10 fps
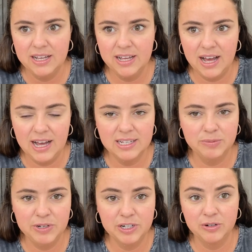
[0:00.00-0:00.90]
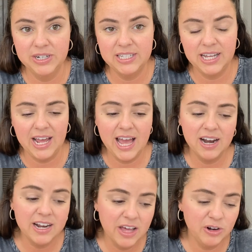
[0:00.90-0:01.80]
has been decreasing. And
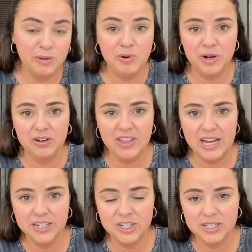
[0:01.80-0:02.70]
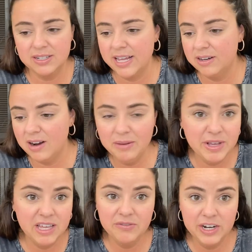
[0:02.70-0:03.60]
another component of that is just like not
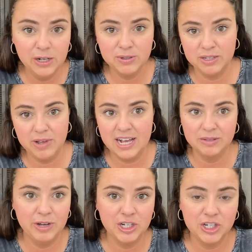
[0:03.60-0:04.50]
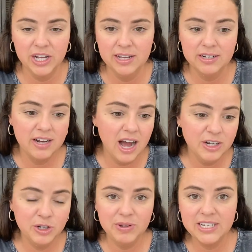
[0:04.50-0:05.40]
making videos as much,
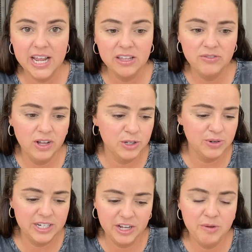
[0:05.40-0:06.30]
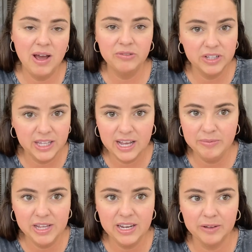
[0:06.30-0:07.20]
not doing daily vlogs where I tell you everything
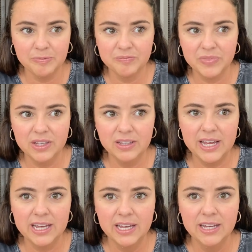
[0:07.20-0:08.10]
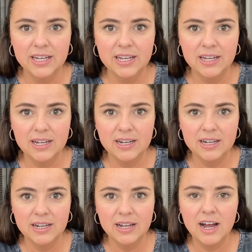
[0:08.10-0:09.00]
I'm eating. Like,
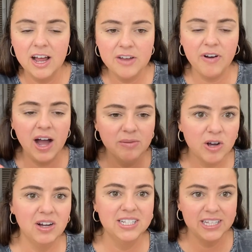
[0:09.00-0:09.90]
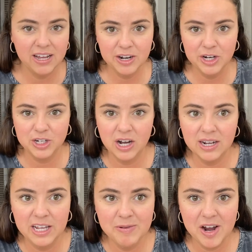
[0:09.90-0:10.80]
if I'm constantly on here
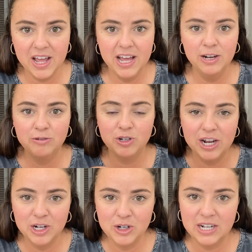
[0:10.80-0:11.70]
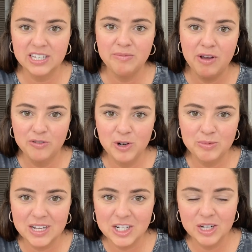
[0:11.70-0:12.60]
talking about it and addressing my food
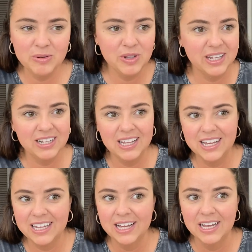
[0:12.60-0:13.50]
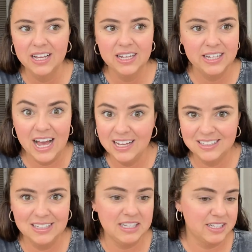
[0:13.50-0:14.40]
obsession, well then like, yeah,
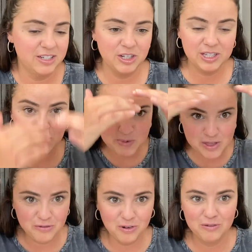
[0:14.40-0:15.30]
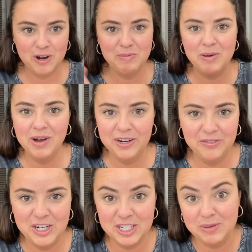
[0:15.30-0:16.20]
it's just gonna be in the forefront of my mind if
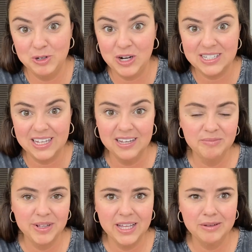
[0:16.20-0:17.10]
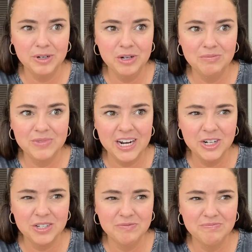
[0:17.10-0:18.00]
I just keep addressing it. But like when you kind of
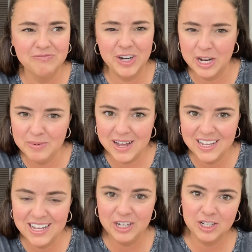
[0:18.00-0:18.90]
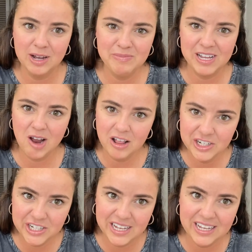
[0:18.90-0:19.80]
just forget about it and you stop
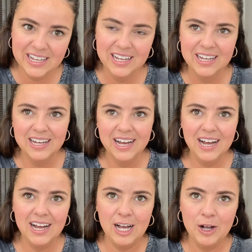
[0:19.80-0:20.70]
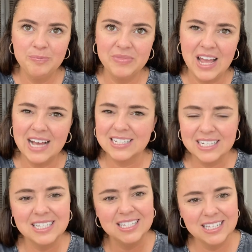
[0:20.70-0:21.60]
acknowledging it as
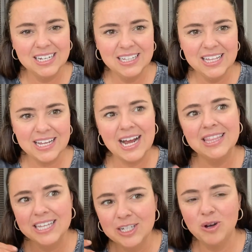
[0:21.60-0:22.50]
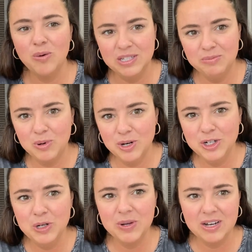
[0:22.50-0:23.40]
consistently, like I think it's always important
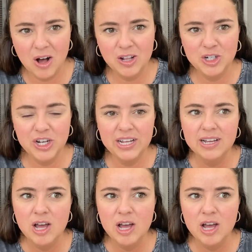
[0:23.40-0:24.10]
to acknowledge it,